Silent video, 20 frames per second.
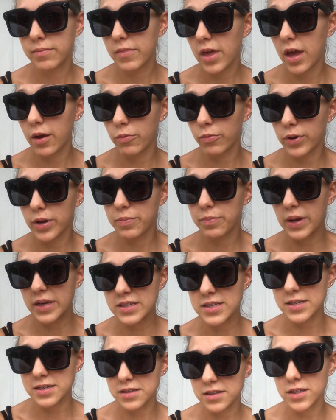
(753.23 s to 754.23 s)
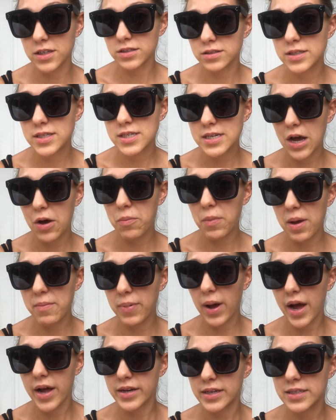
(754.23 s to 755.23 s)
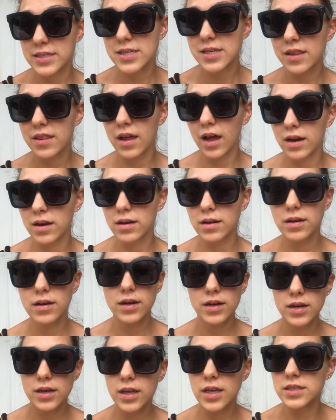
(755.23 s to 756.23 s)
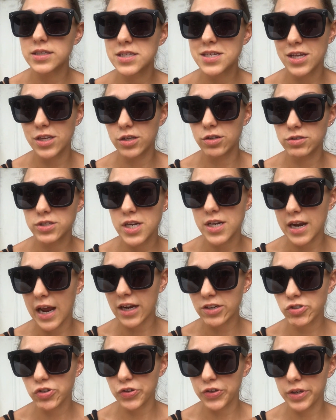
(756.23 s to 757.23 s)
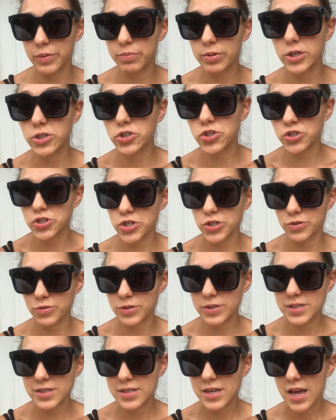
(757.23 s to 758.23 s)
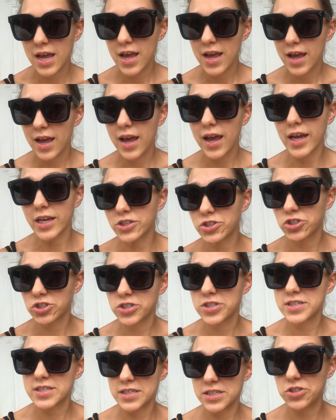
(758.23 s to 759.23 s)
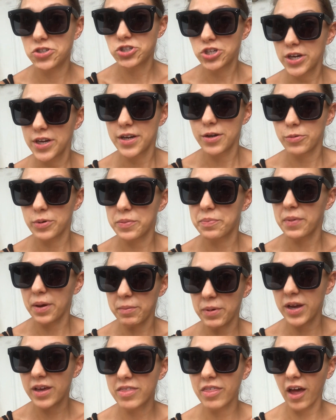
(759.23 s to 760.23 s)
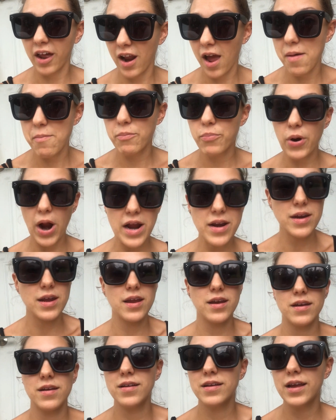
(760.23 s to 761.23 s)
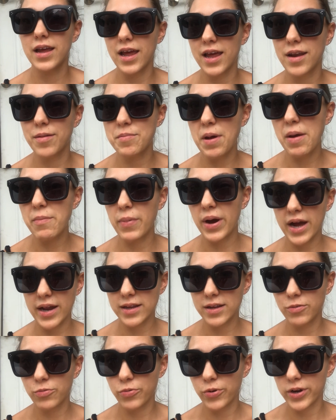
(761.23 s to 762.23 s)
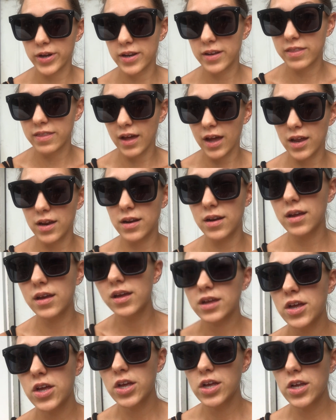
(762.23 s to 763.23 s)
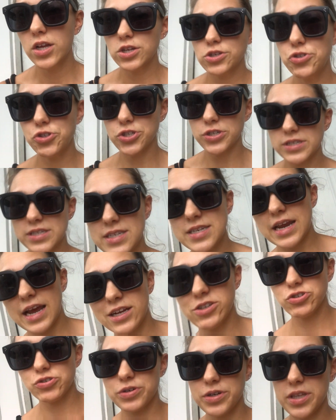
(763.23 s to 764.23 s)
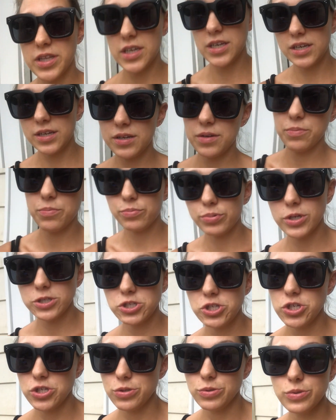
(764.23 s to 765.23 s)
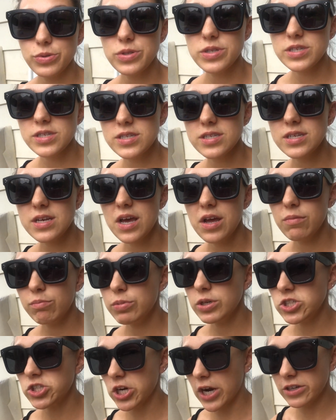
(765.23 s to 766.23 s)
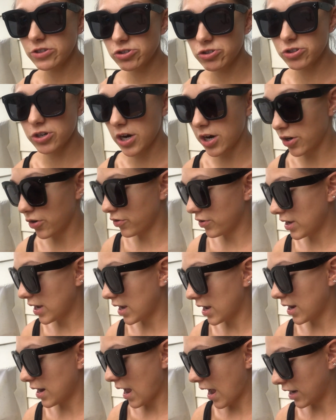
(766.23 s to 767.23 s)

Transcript: it would basically tell my body to then continue to naturally produce HCG. It would mimic that I'm pregnant, and my body would then just naturally produce progesterone and